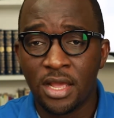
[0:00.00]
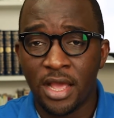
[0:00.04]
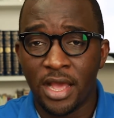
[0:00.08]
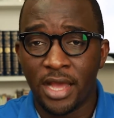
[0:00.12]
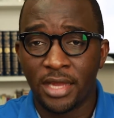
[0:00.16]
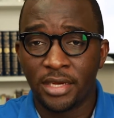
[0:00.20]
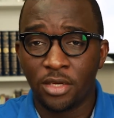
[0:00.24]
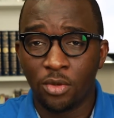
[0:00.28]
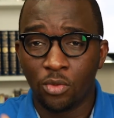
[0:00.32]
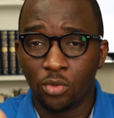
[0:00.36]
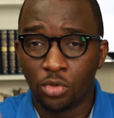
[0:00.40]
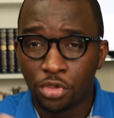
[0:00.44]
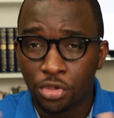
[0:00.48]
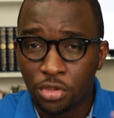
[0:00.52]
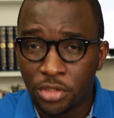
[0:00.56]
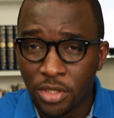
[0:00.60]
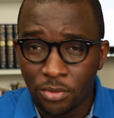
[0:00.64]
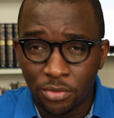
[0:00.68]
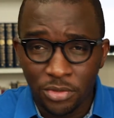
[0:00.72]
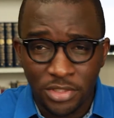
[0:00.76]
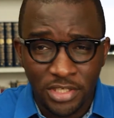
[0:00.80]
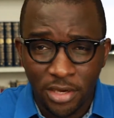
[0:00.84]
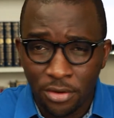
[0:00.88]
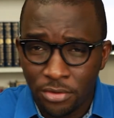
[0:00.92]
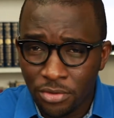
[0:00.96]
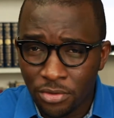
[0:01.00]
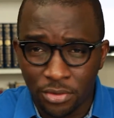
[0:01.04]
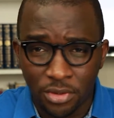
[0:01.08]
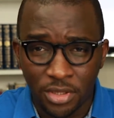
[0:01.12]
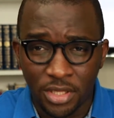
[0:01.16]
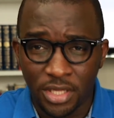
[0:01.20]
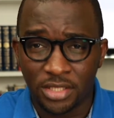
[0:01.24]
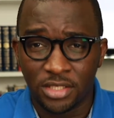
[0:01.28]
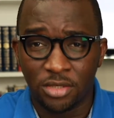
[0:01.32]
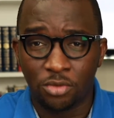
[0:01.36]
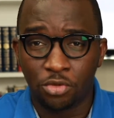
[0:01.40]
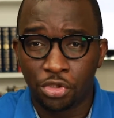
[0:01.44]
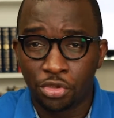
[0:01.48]
And they will tell you
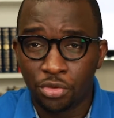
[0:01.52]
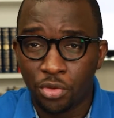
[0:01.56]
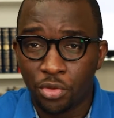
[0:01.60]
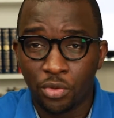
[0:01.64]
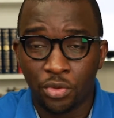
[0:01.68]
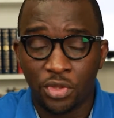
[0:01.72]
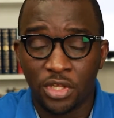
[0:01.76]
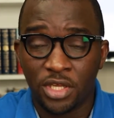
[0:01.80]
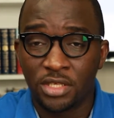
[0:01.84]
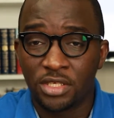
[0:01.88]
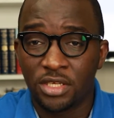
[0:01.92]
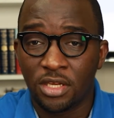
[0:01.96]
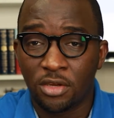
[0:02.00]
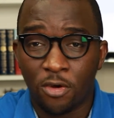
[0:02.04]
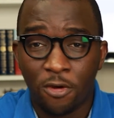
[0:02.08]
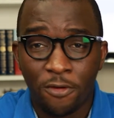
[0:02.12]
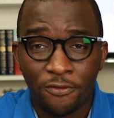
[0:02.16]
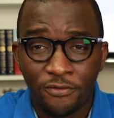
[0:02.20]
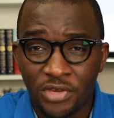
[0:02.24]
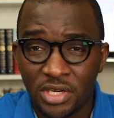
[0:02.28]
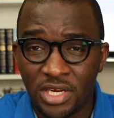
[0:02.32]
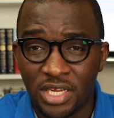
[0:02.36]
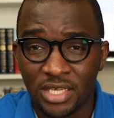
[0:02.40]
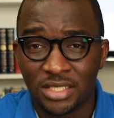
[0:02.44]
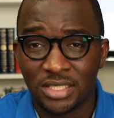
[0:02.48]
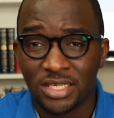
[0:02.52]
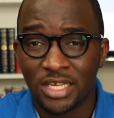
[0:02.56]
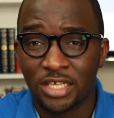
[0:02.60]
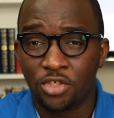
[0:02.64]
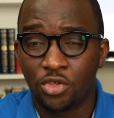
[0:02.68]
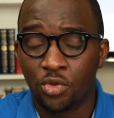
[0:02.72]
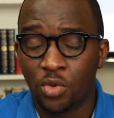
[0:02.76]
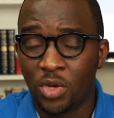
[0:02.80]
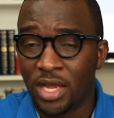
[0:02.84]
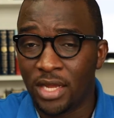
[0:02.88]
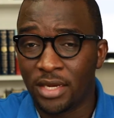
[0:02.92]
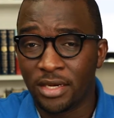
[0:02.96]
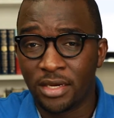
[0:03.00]
things, they will show you things in confidence that
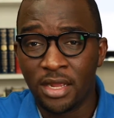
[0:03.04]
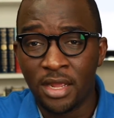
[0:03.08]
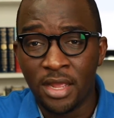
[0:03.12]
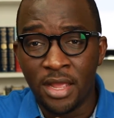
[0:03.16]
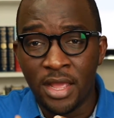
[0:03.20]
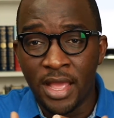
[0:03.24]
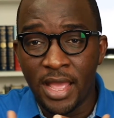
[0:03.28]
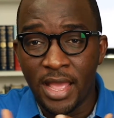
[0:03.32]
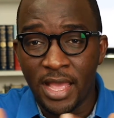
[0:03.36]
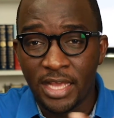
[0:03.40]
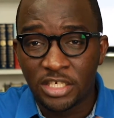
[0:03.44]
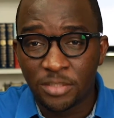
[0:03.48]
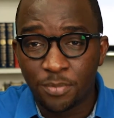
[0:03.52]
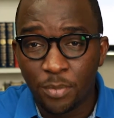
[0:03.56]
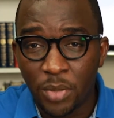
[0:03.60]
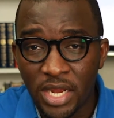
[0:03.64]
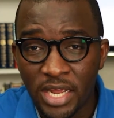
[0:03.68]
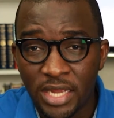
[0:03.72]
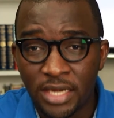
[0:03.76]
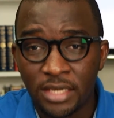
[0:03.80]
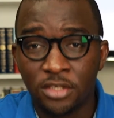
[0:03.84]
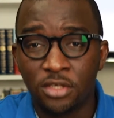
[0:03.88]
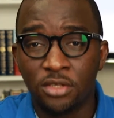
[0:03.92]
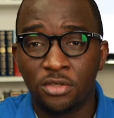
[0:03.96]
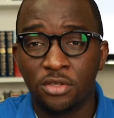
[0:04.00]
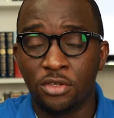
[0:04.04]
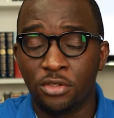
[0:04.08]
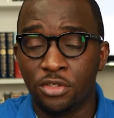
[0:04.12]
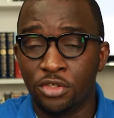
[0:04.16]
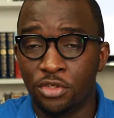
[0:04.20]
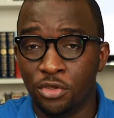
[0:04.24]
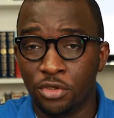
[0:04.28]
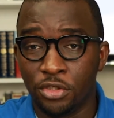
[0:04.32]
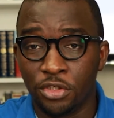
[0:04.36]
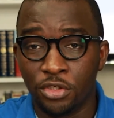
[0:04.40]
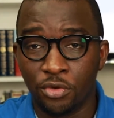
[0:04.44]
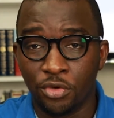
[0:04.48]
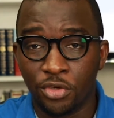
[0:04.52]
you can explain
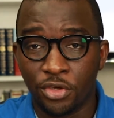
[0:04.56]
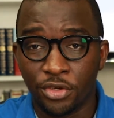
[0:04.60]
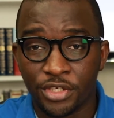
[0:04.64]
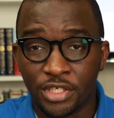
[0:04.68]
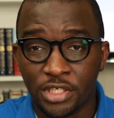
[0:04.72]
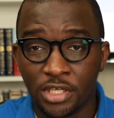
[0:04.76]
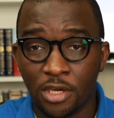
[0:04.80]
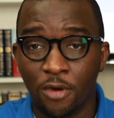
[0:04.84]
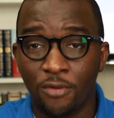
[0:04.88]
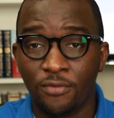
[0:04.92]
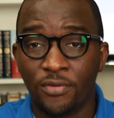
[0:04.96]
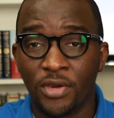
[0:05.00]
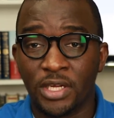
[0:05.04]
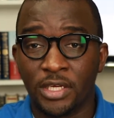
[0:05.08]
yourself.